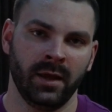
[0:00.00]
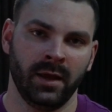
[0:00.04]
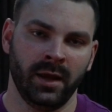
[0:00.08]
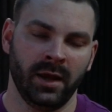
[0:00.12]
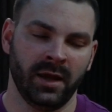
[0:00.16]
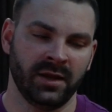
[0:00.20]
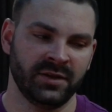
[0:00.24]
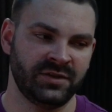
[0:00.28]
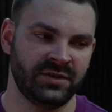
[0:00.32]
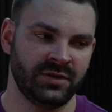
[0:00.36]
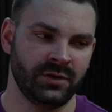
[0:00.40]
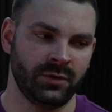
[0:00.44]

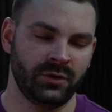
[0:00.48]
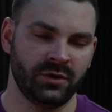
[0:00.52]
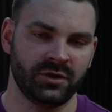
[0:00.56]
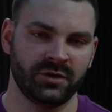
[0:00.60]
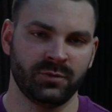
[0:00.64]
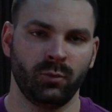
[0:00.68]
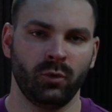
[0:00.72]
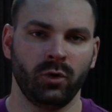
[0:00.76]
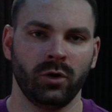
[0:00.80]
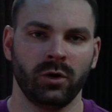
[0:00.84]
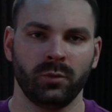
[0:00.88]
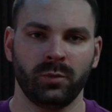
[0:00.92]
And so there's
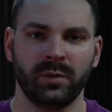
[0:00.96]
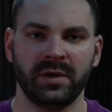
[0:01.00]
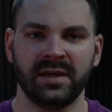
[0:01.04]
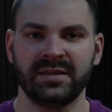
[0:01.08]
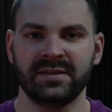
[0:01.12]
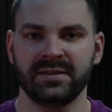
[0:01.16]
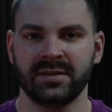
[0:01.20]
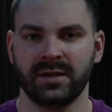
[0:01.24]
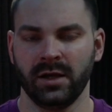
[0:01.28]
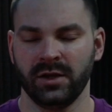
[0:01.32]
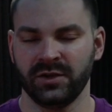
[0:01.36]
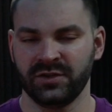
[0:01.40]
more
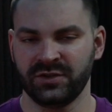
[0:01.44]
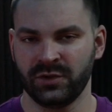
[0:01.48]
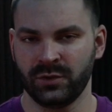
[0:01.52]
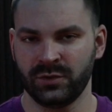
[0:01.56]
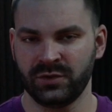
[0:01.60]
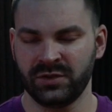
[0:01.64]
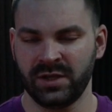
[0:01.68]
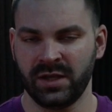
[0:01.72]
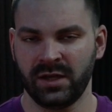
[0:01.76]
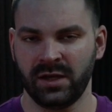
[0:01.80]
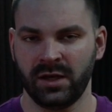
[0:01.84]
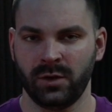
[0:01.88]
risk
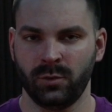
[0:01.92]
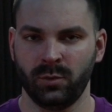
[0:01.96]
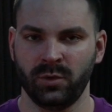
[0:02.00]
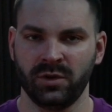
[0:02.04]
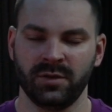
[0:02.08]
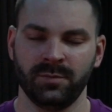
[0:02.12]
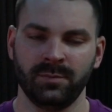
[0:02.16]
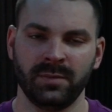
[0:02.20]
associated with